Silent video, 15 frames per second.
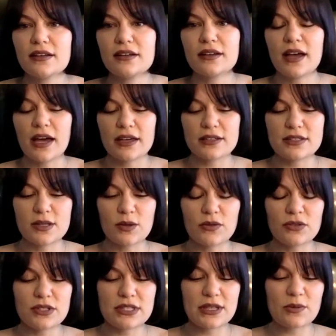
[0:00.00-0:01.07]
Okay, so
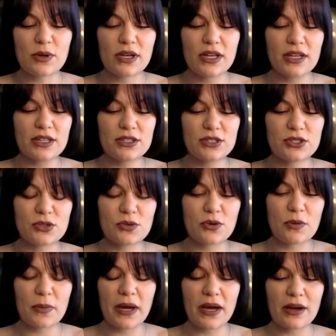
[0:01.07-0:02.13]
obviously we're here to talk
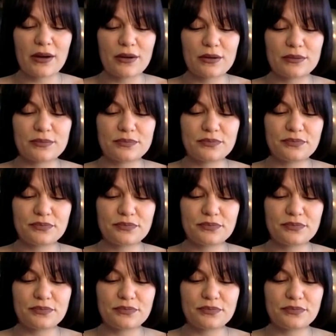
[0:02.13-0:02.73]
about